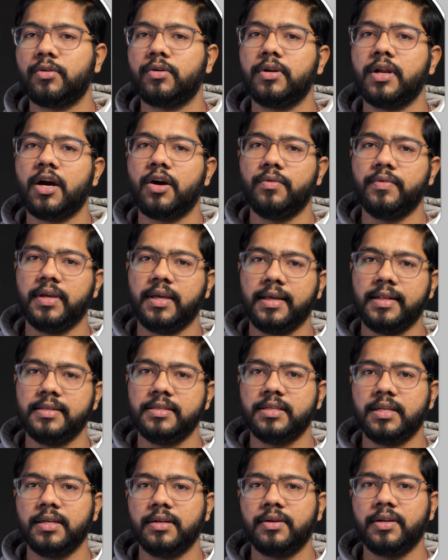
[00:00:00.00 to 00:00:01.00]
or how we can
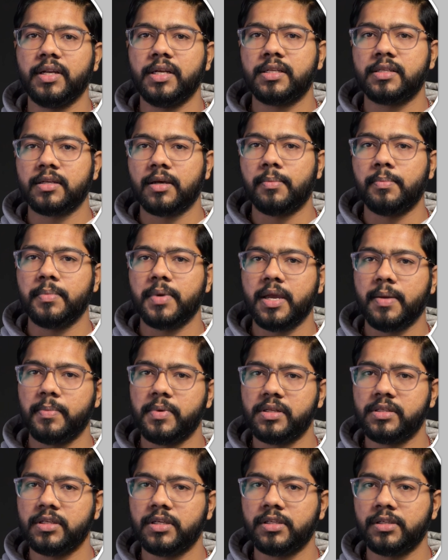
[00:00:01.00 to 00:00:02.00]
generate some
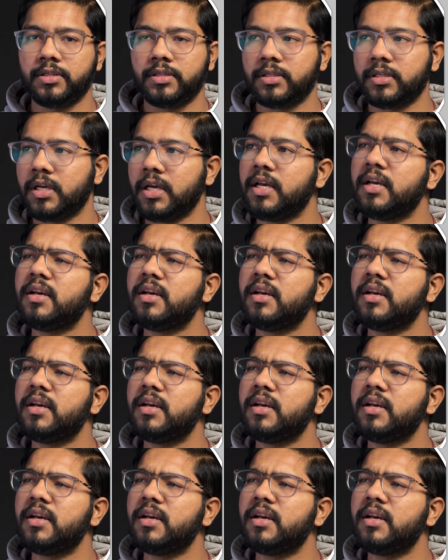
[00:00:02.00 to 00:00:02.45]
images.